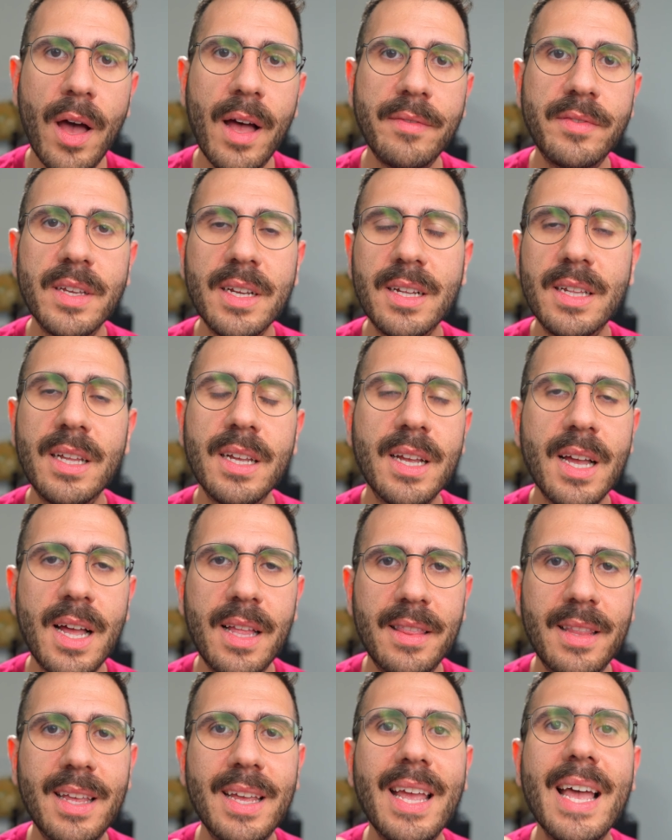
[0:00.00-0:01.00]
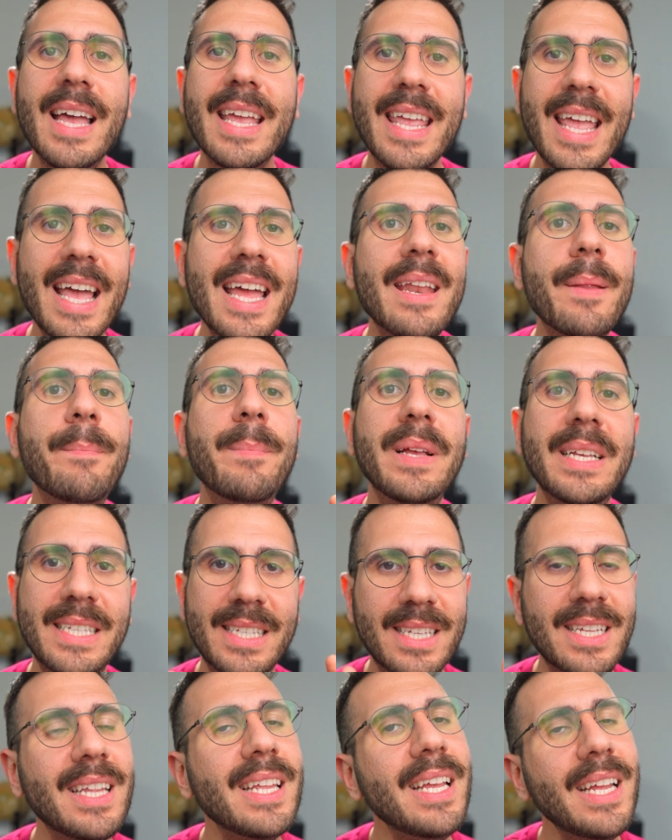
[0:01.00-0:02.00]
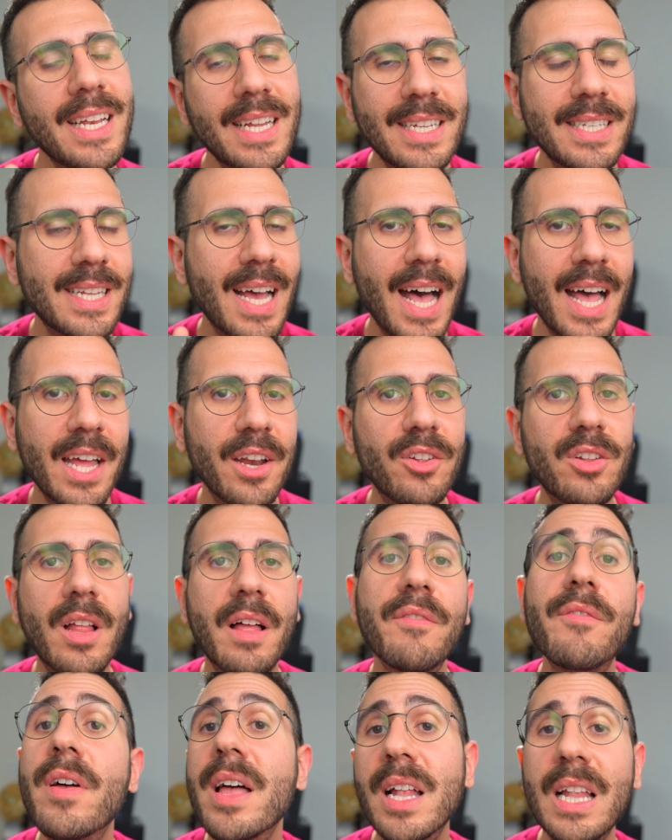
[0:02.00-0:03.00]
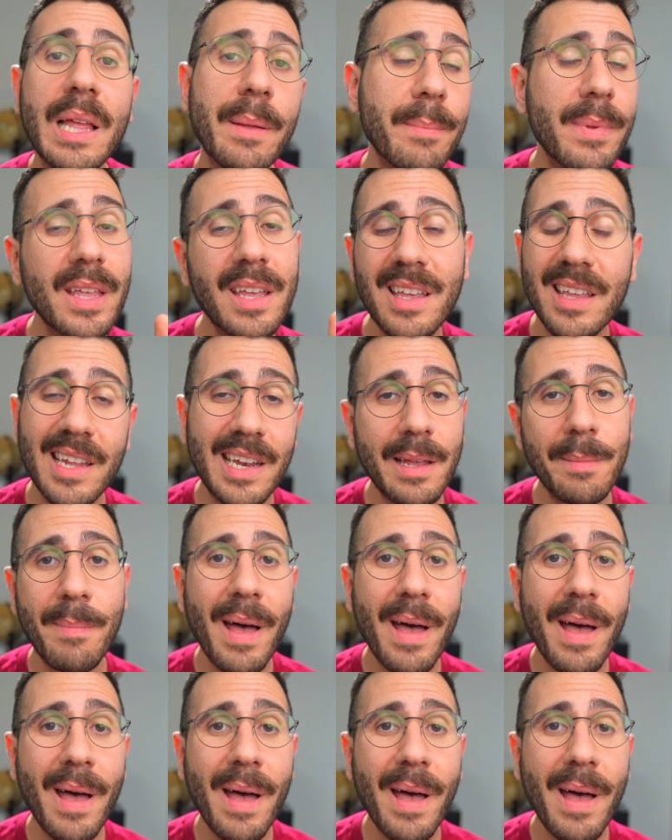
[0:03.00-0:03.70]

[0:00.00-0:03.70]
have to click on the, again, misleading title, availability